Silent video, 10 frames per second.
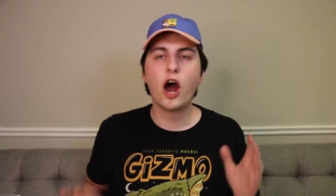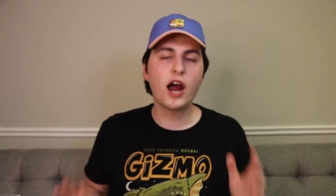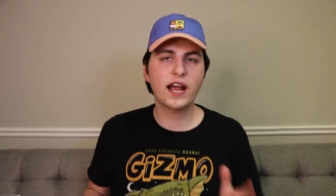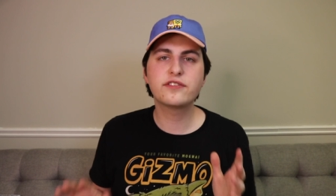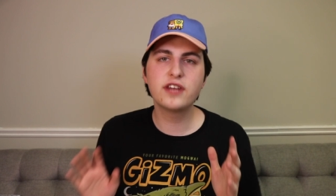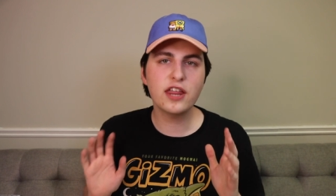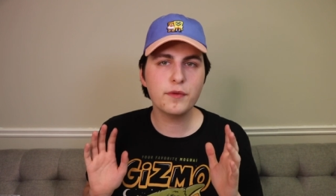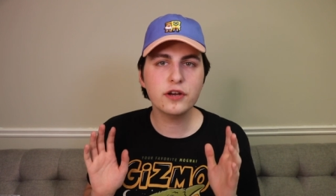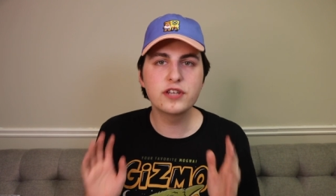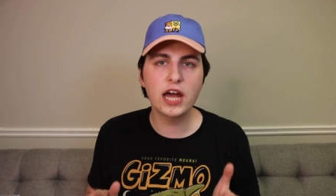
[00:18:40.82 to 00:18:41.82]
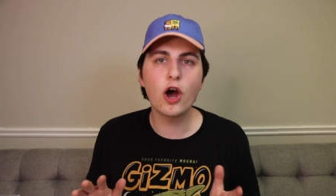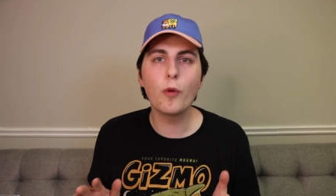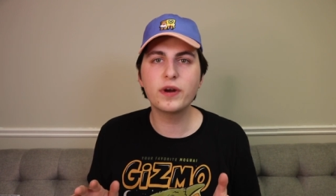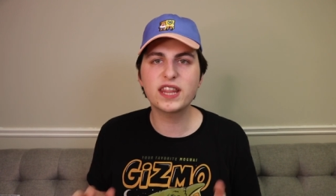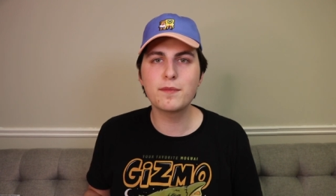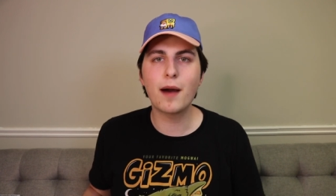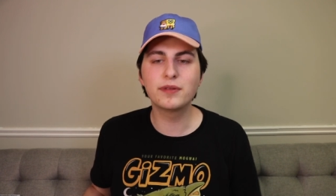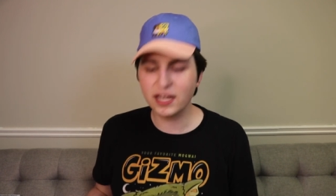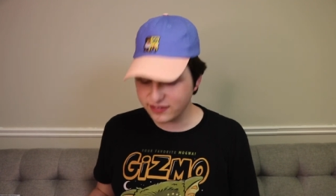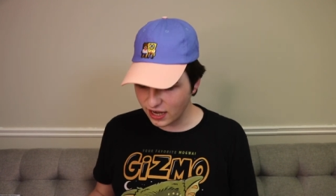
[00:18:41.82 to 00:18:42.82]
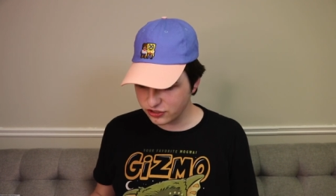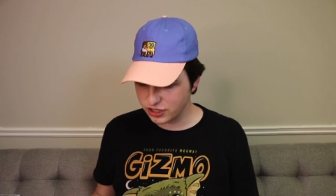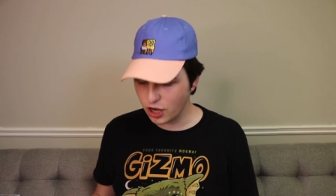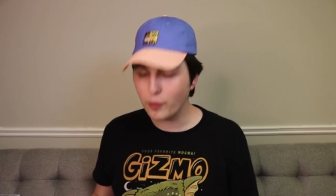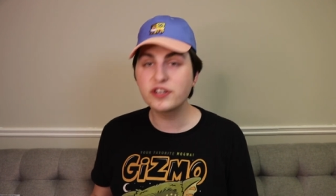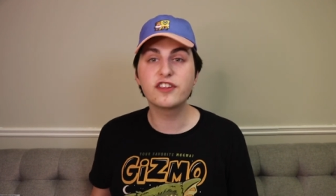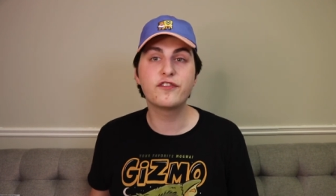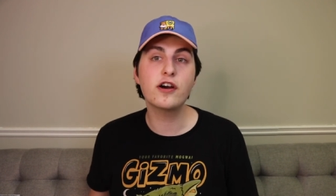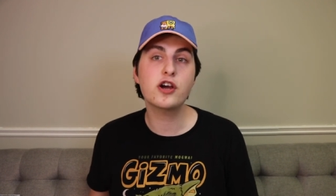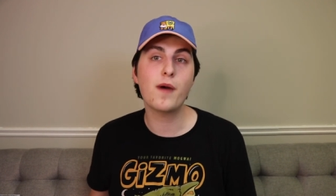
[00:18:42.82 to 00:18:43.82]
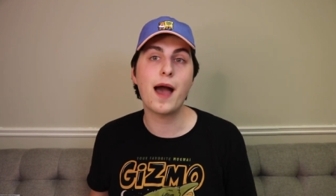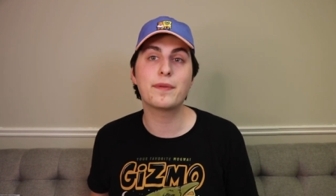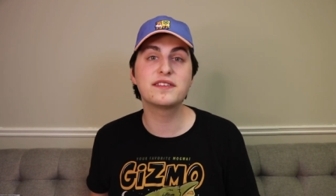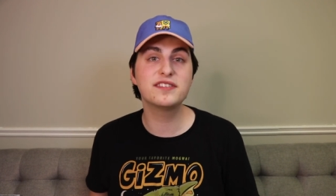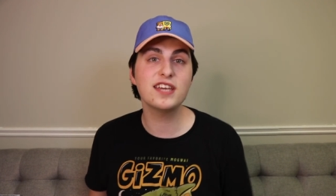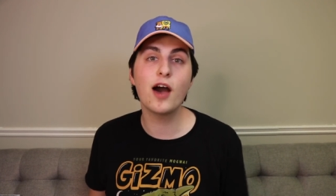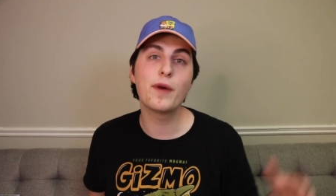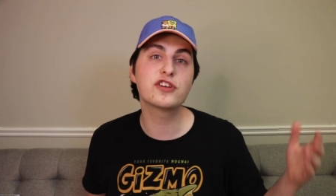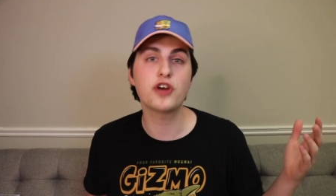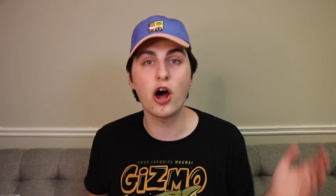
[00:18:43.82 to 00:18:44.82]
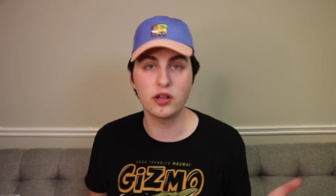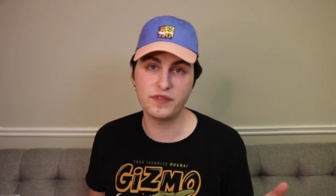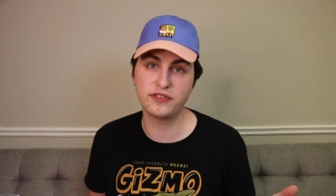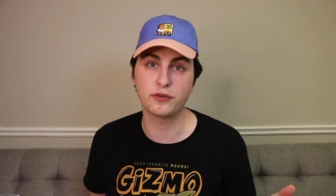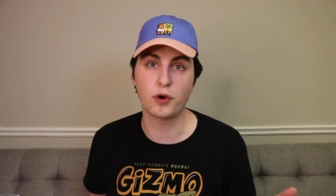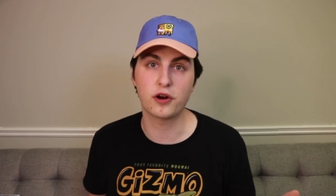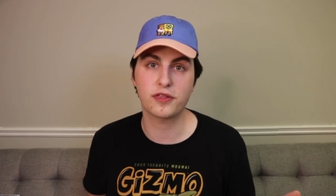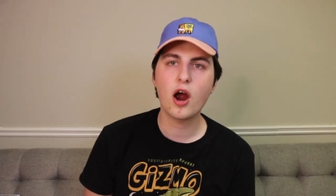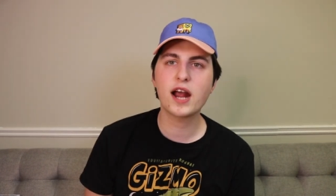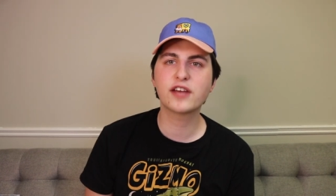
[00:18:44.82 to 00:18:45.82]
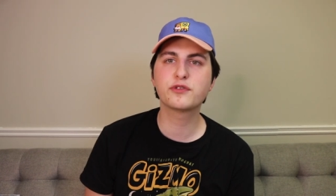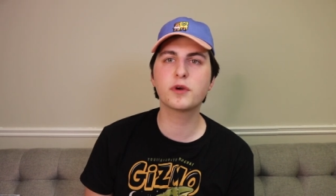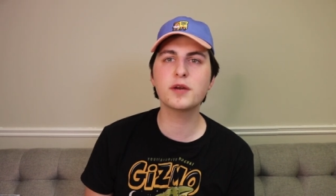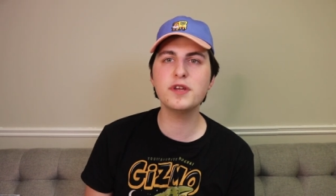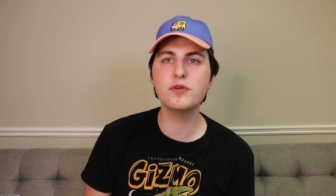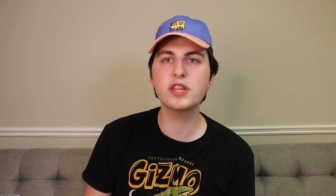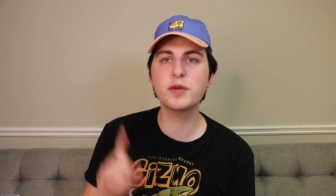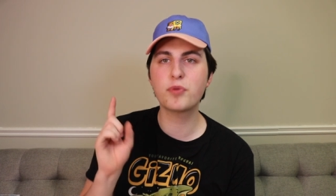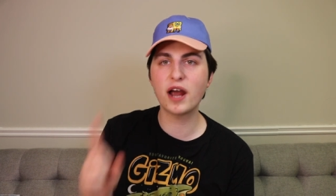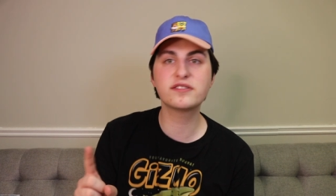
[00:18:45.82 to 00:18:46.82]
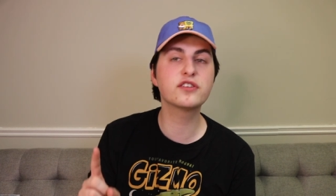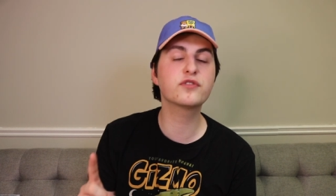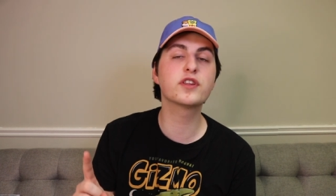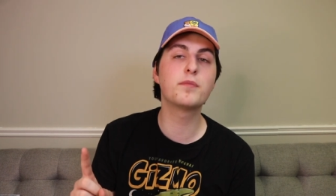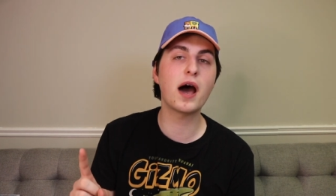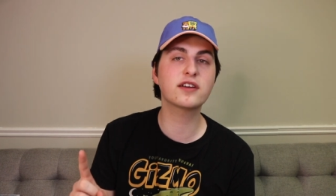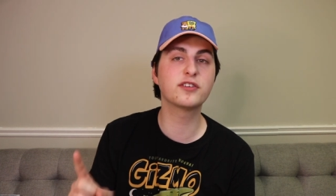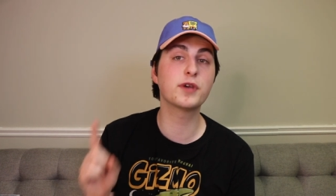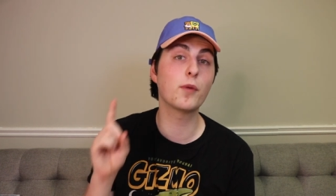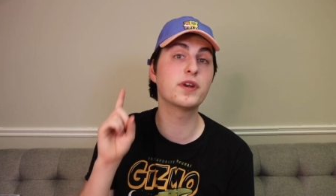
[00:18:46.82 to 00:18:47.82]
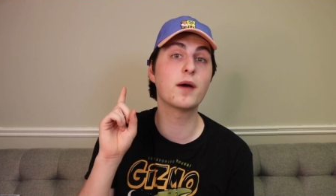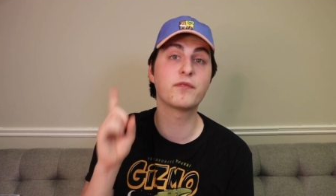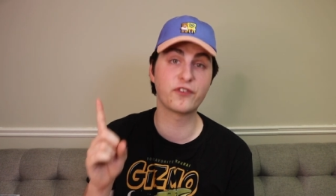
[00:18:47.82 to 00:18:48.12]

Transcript: Alright guys, so now that we're done opening them up, let's actually go into the Funko app and see how much all of these are worth. Alright guys, so we're going to be doing the prices for the box that we opened up